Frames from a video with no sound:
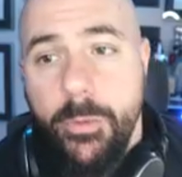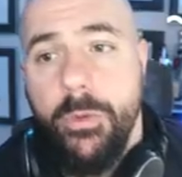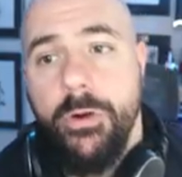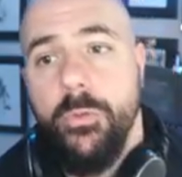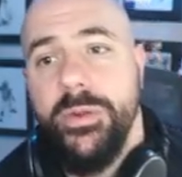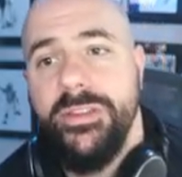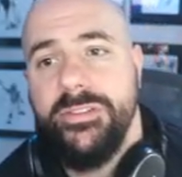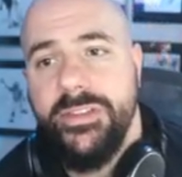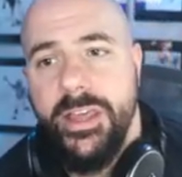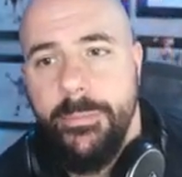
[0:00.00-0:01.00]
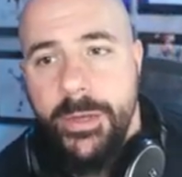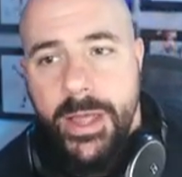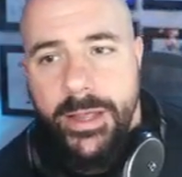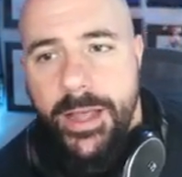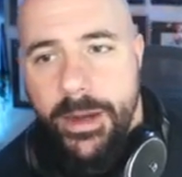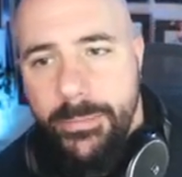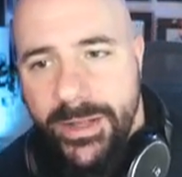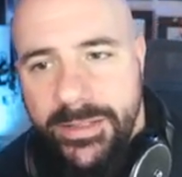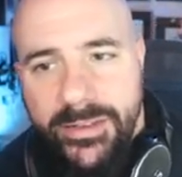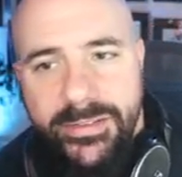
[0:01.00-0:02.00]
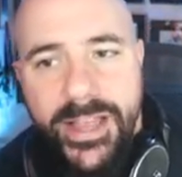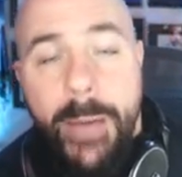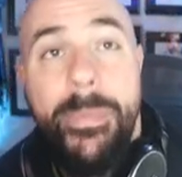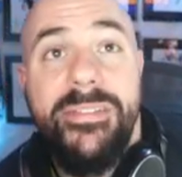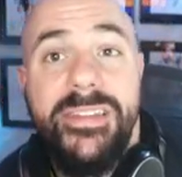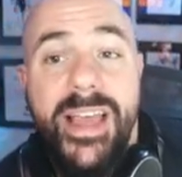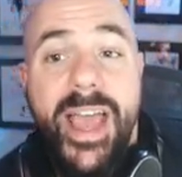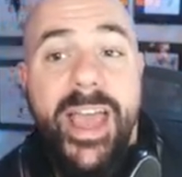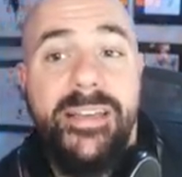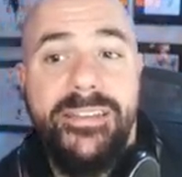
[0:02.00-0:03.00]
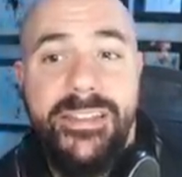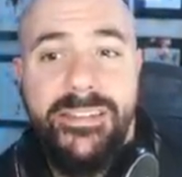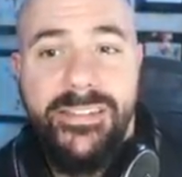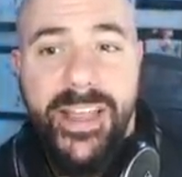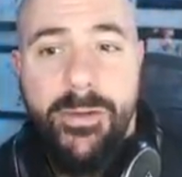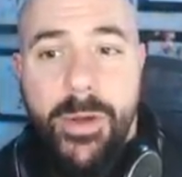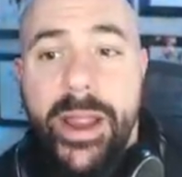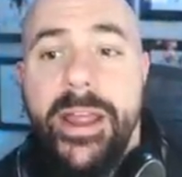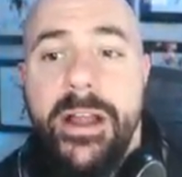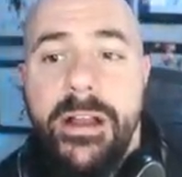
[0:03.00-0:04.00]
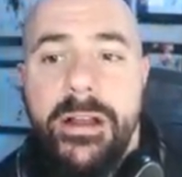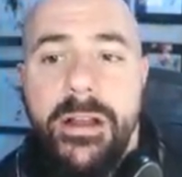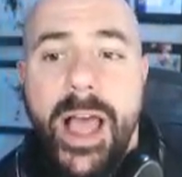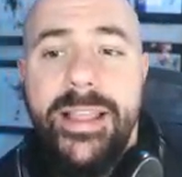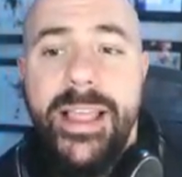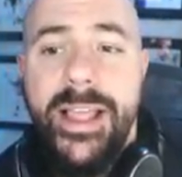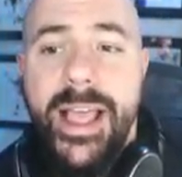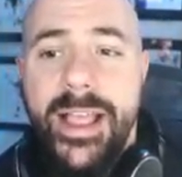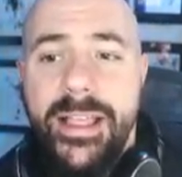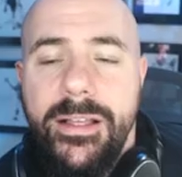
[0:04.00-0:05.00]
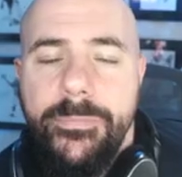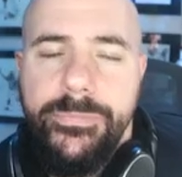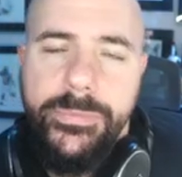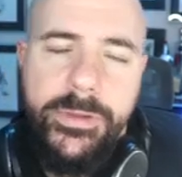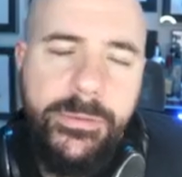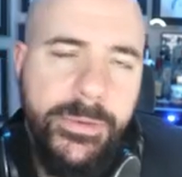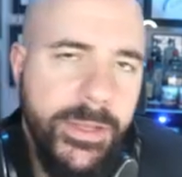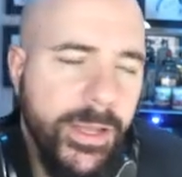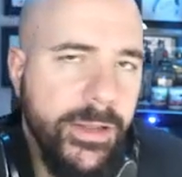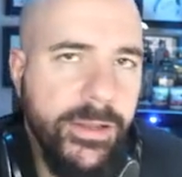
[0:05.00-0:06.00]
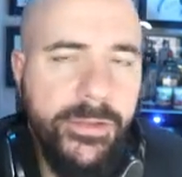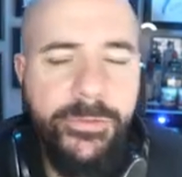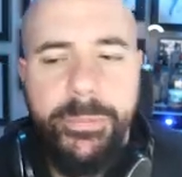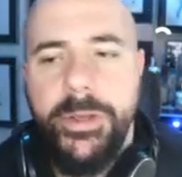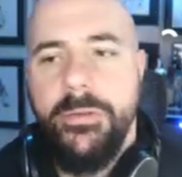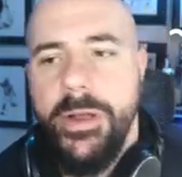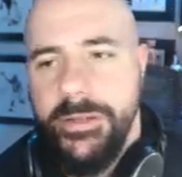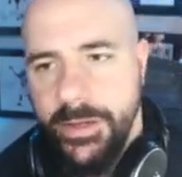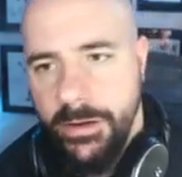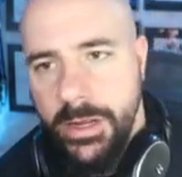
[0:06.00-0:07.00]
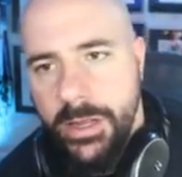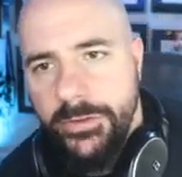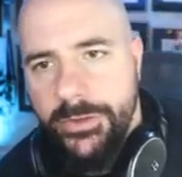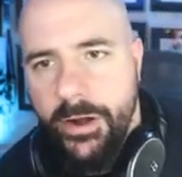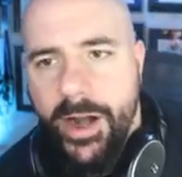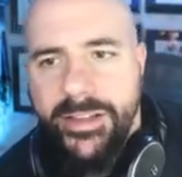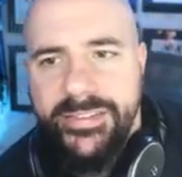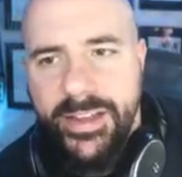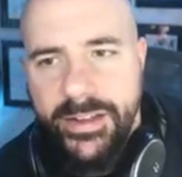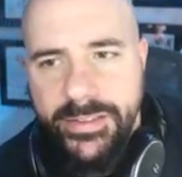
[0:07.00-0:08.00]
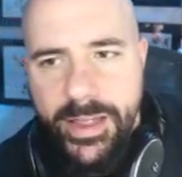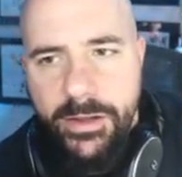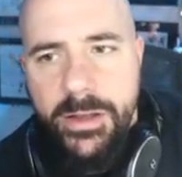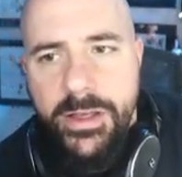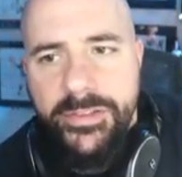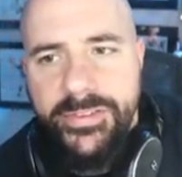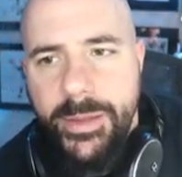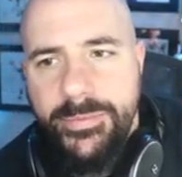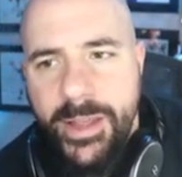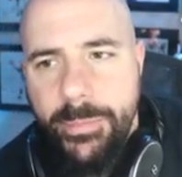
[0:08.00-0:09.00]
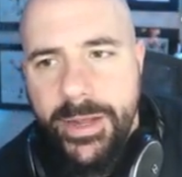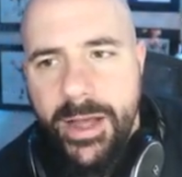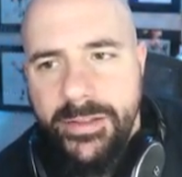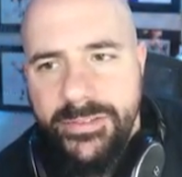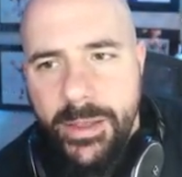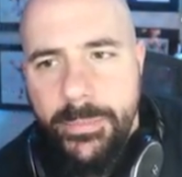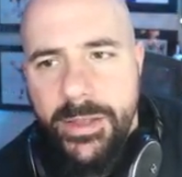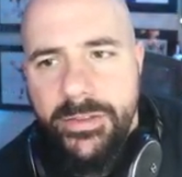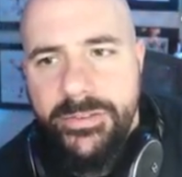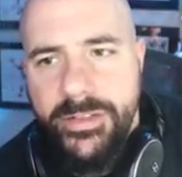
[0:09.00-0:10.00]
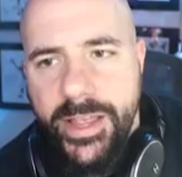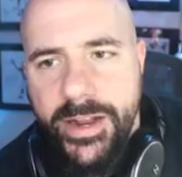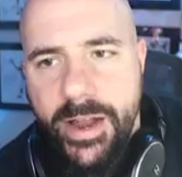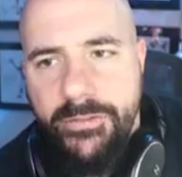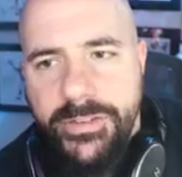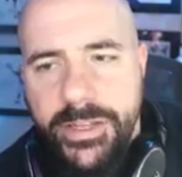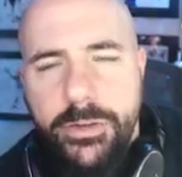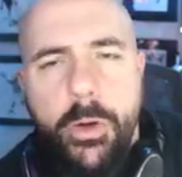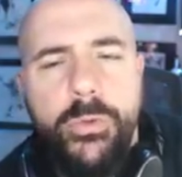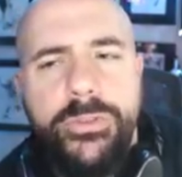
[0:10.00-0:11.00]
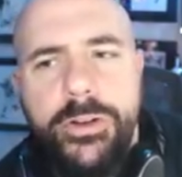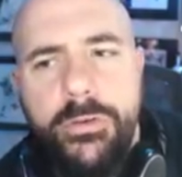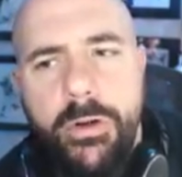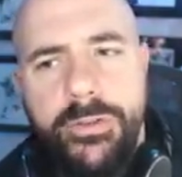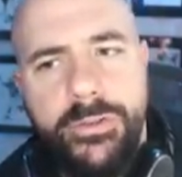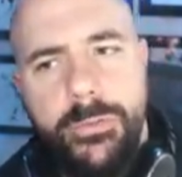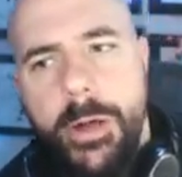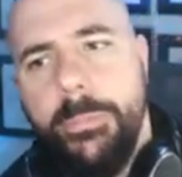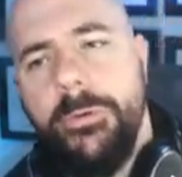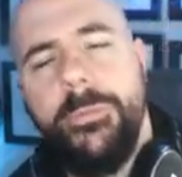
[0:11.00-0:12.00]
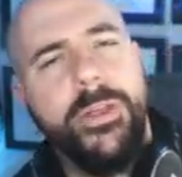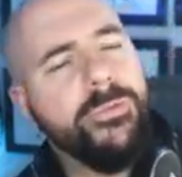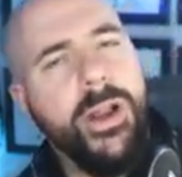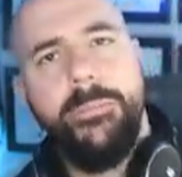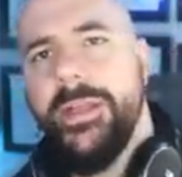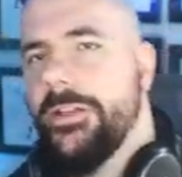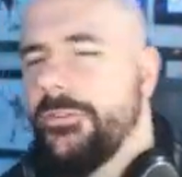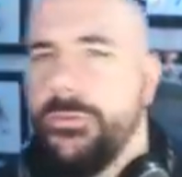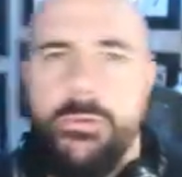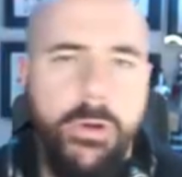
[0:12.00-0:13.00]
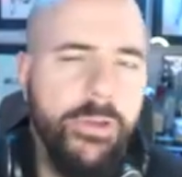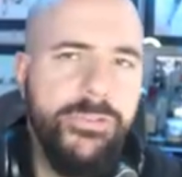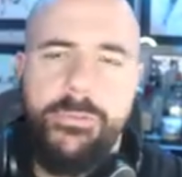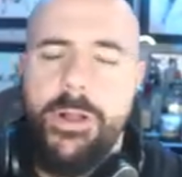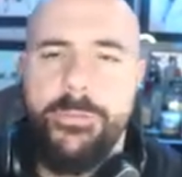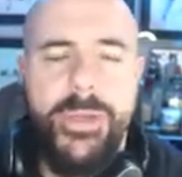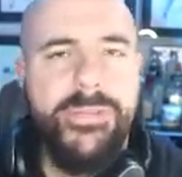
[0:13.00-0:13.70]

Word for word: We're going to win this game. Got to make that stop as he has the slant right here. I did it. Can't catch a pick right there. It's all right. 2nd down. Same type of concept. Slant, everything goes to the crossing route. Boom. That's what I mean. 2 crossing routes, man.